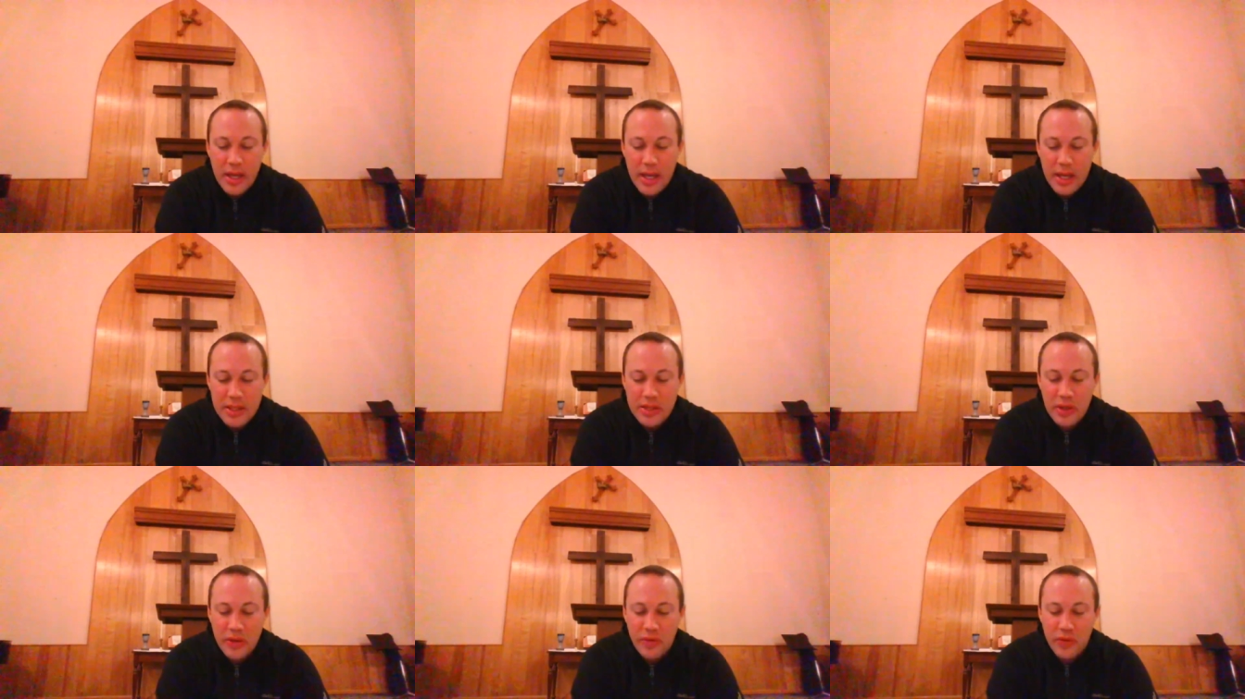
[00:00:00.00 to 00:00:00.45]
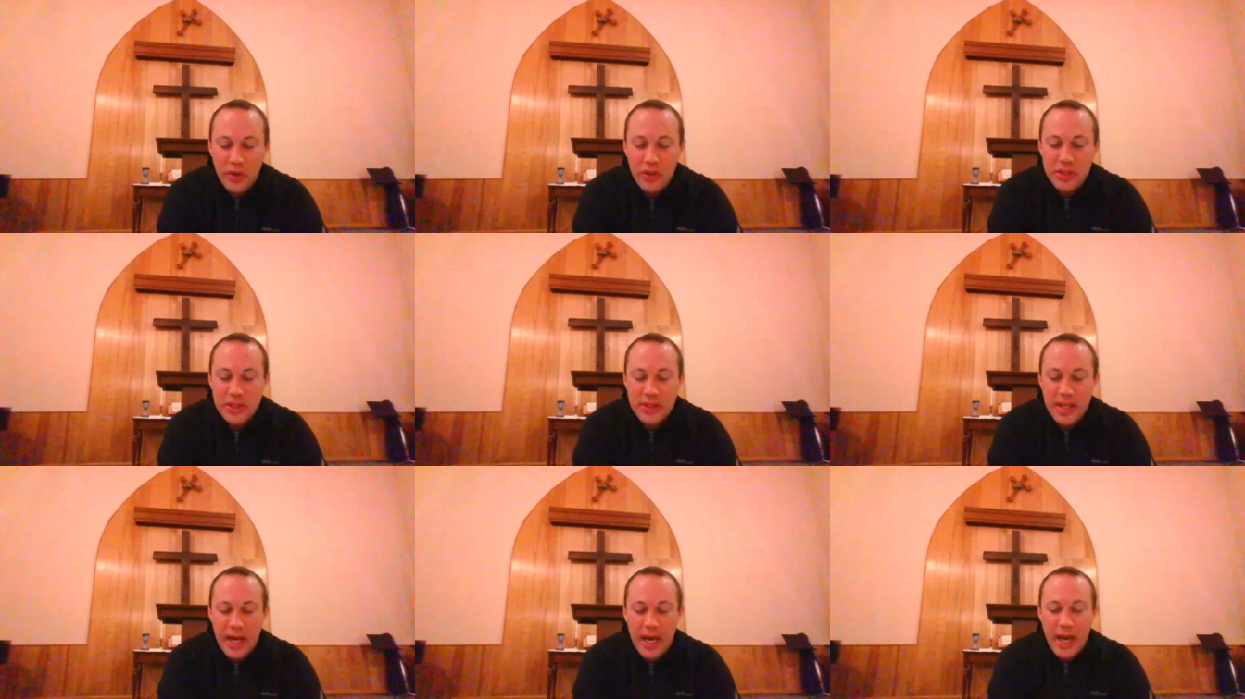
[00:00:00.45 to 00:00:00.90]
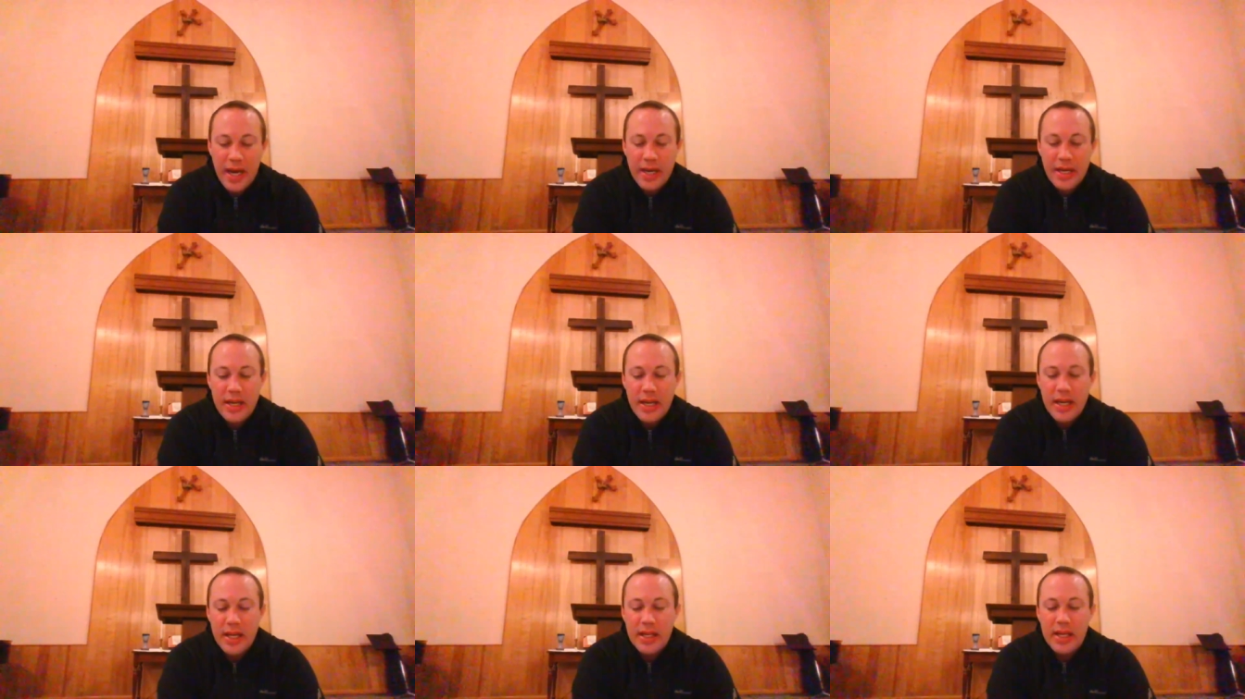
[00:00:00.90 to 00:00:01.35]
And so, verse
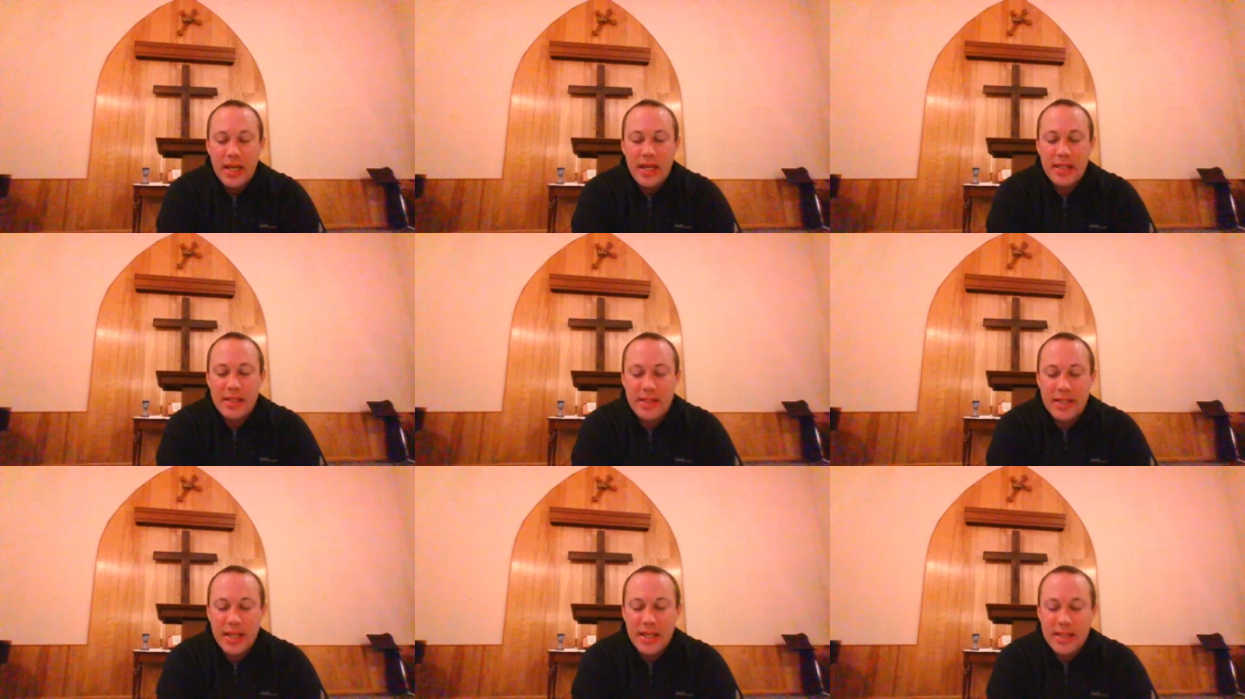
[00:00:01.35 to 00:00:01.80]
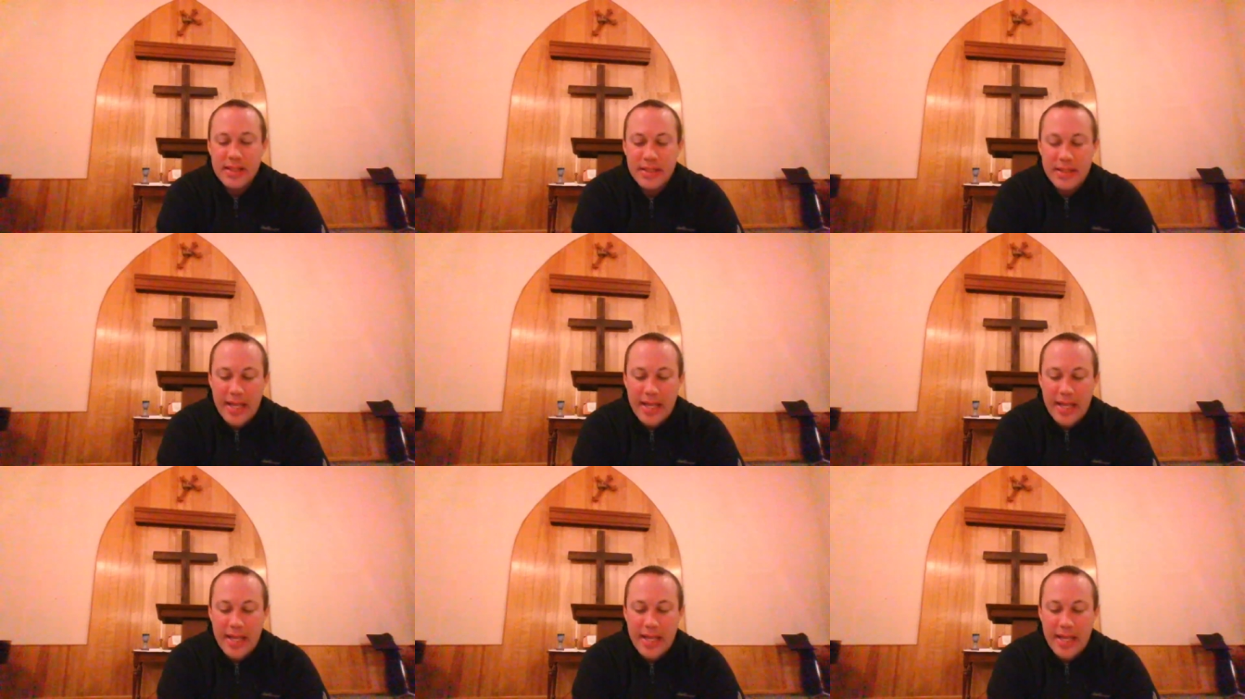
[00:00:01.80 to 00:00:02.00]
9, it says,